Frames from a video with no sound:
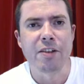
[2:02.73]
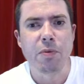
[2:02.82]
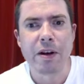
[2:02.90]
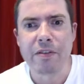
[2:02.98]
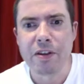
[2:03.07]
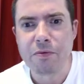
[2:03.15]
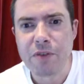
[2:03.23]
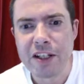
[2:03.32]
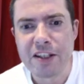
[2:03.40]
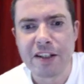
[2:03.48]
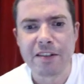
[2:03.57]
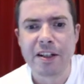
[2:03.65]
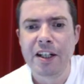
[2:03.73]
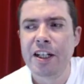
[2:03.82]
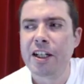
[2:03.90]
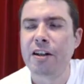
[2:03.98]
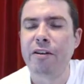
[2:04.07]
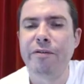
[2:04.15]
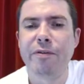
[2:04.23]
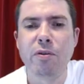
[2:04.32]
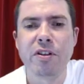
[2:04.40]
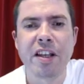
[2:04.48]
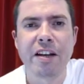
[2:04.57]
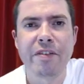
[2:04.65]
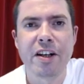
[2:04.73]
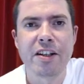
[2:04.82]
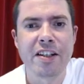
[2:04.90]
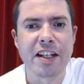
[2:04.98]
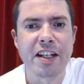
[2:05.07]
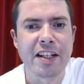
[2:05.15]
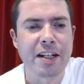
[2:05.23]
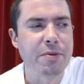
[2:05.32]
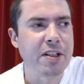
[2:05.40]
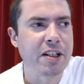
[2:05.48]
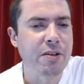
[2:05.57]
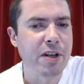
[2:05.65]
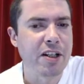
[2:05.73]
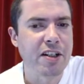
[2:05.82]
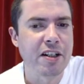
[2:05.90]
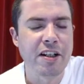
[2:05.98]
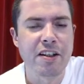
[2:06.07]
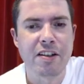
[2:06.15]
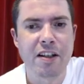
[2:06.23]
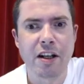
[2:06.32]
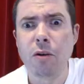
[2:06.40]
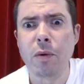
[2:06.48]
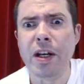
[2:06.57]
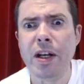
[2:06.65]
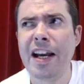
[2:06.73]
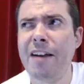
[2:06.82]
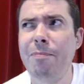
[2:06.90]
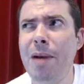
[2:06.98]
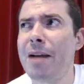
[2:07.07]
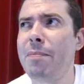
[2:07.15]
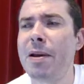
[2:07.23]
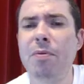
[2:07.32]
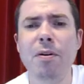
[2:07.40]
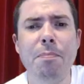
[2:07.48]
whatever the reason, you know, forced diversity type situation. And it's like, oh, we need to have black people on